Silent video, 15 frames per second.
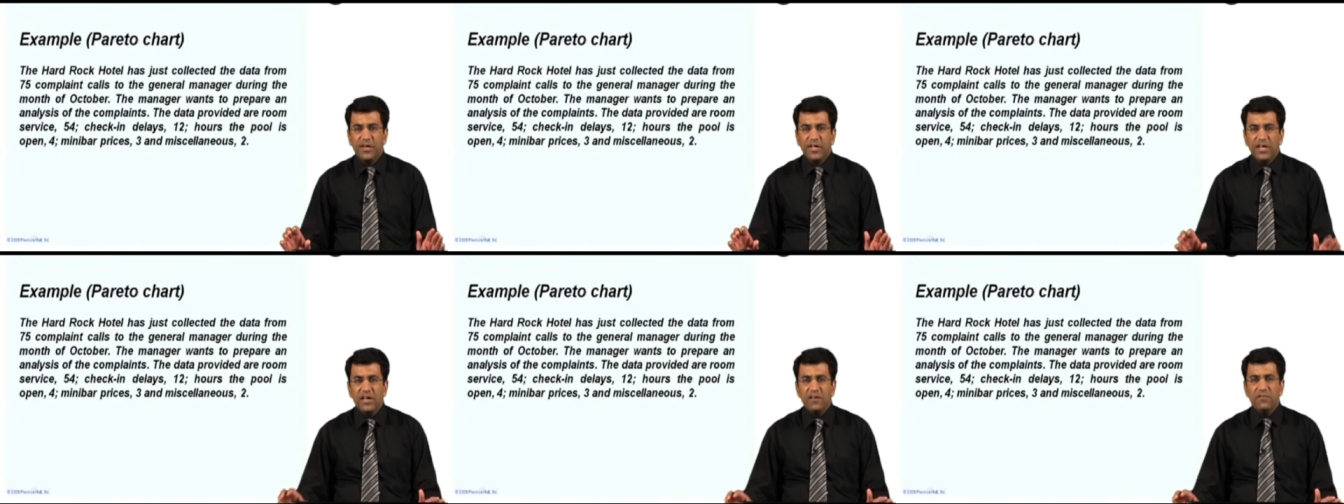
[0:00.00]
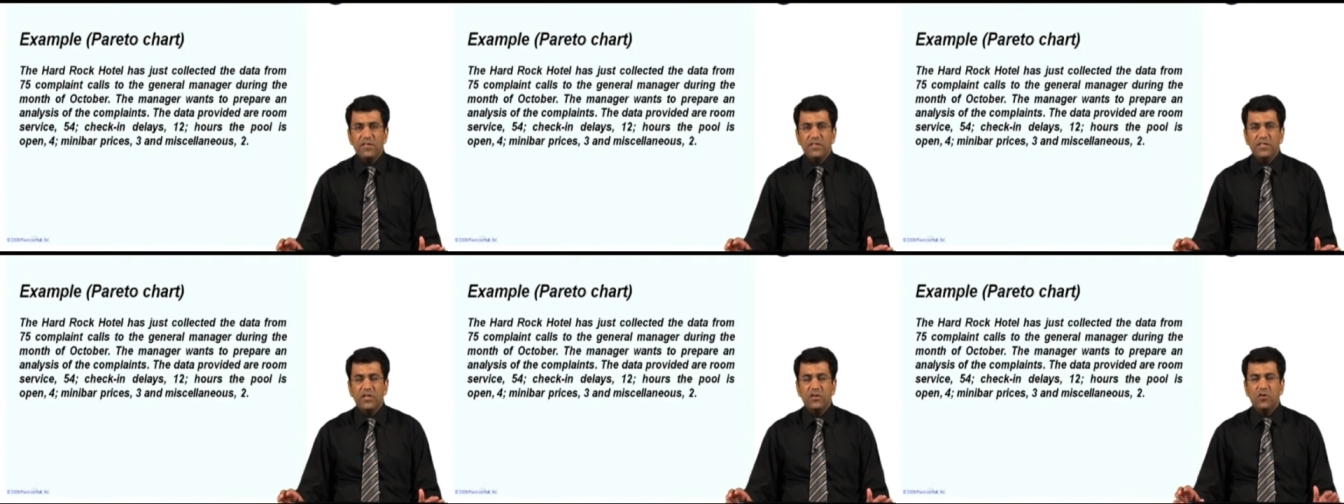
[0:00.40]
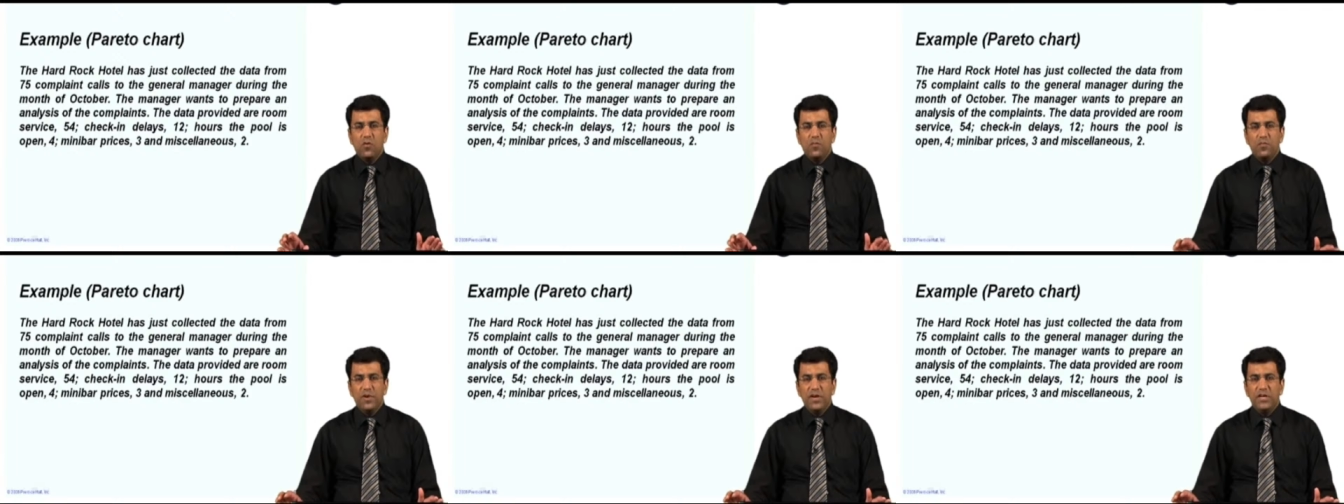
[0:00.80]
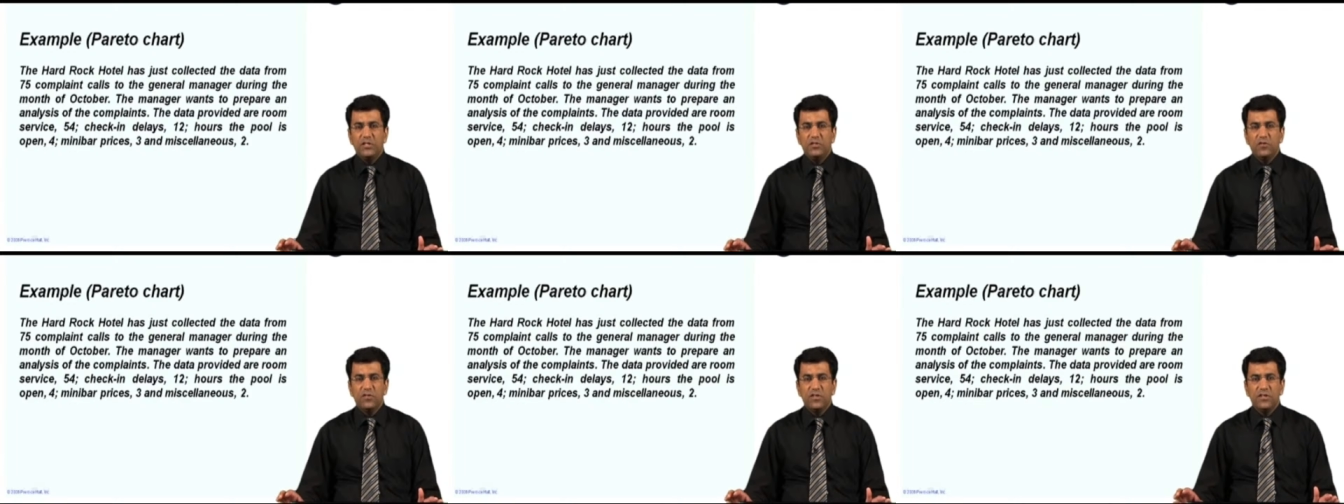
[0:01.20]
deal with the
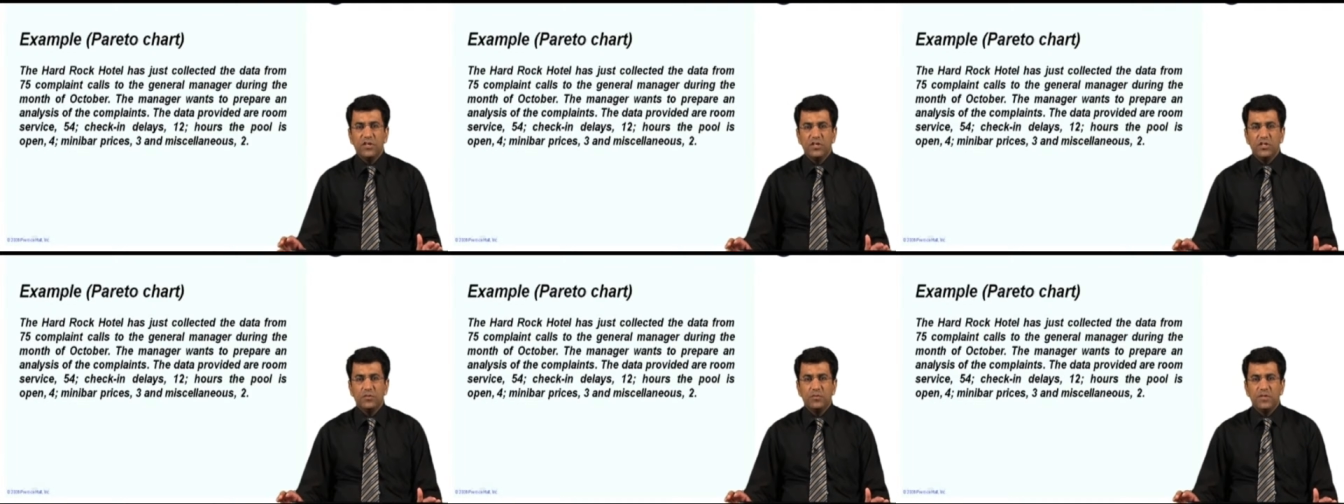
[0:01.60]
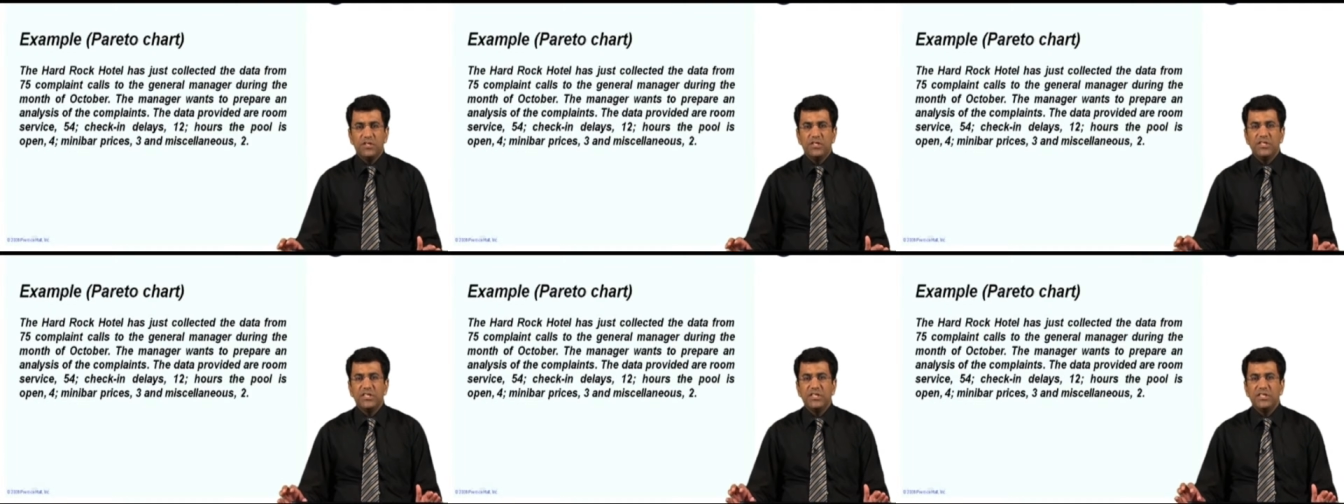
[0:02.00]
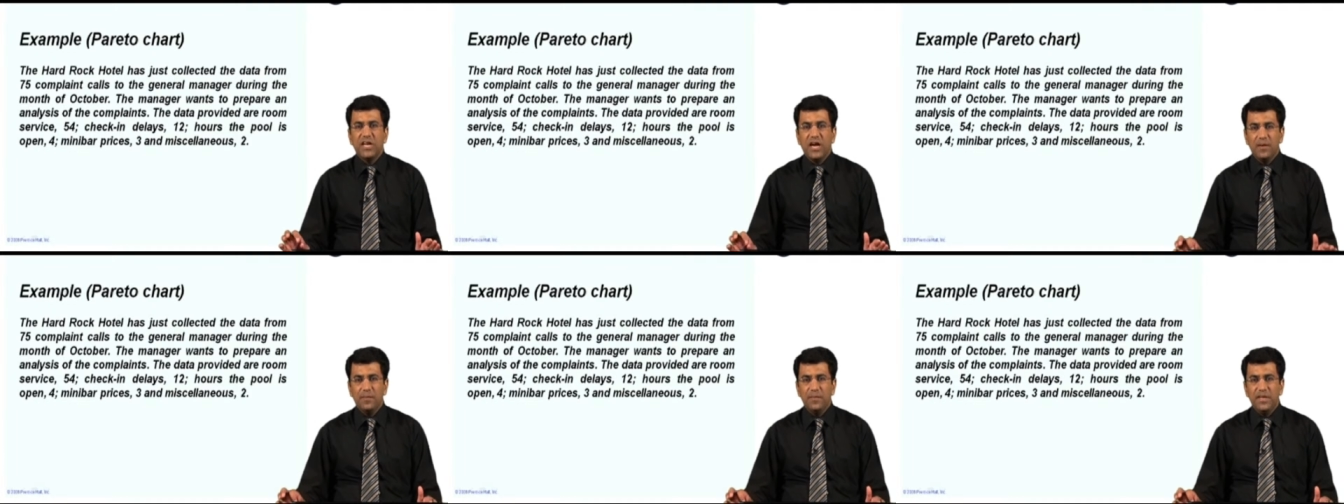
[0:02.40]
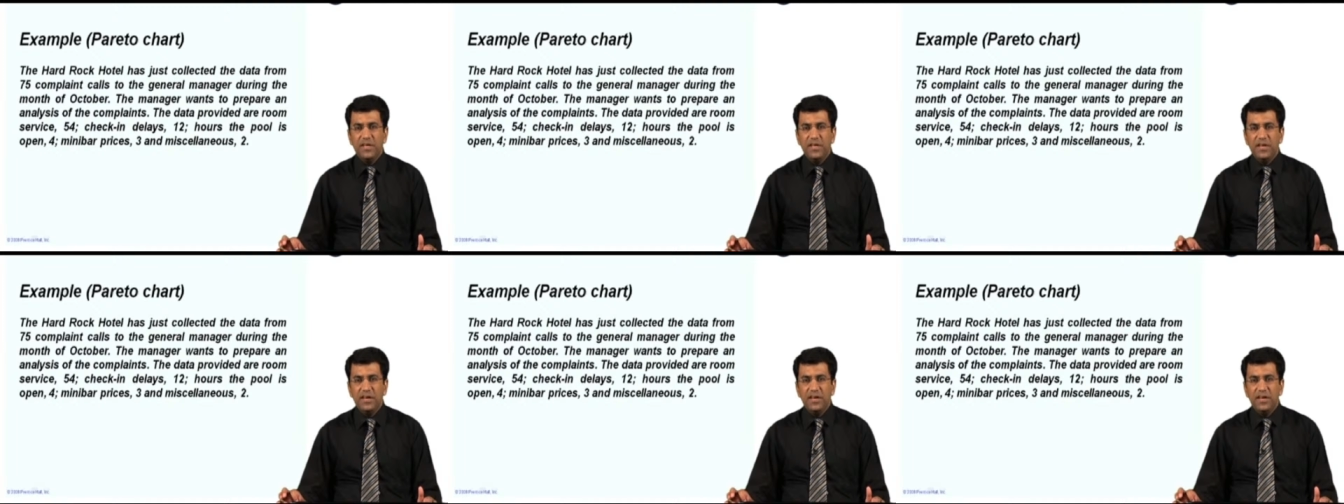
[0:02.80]
complaints of the customers
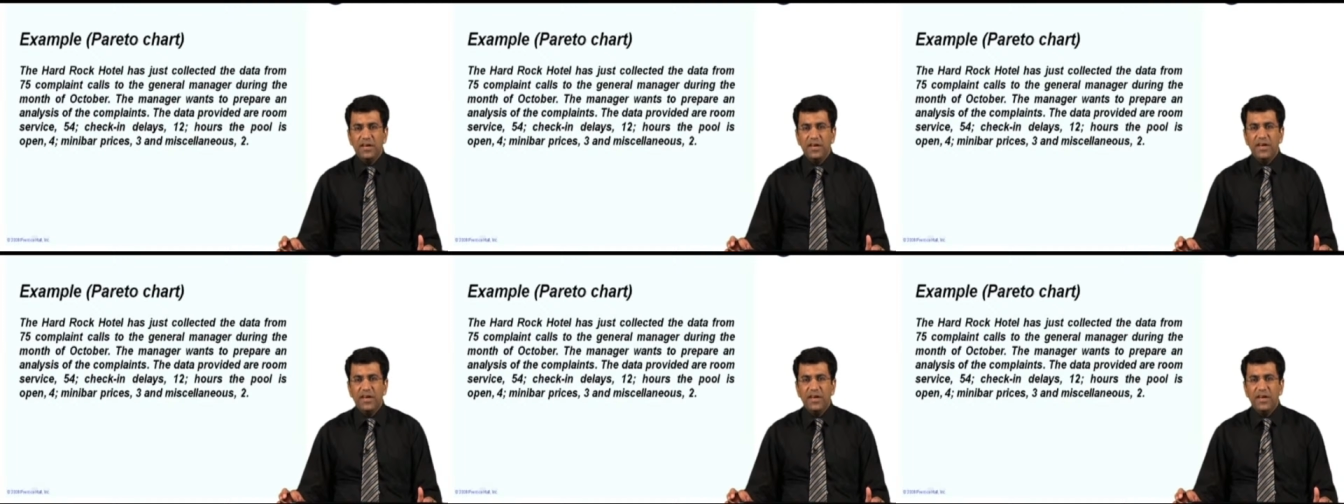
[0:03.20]
timely,